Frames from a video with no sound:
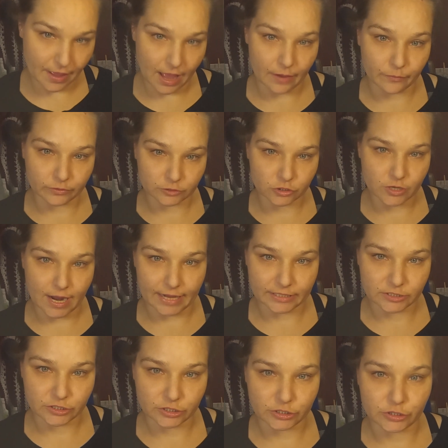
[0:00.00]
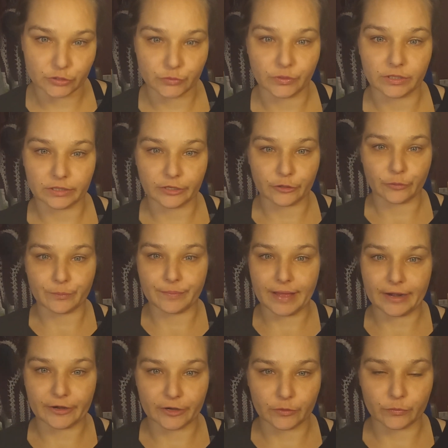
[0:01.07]
I will try to do a little
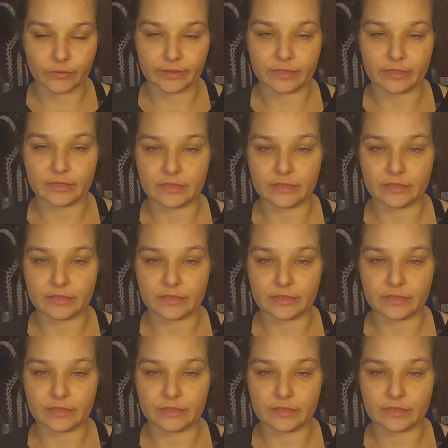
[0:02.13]
better with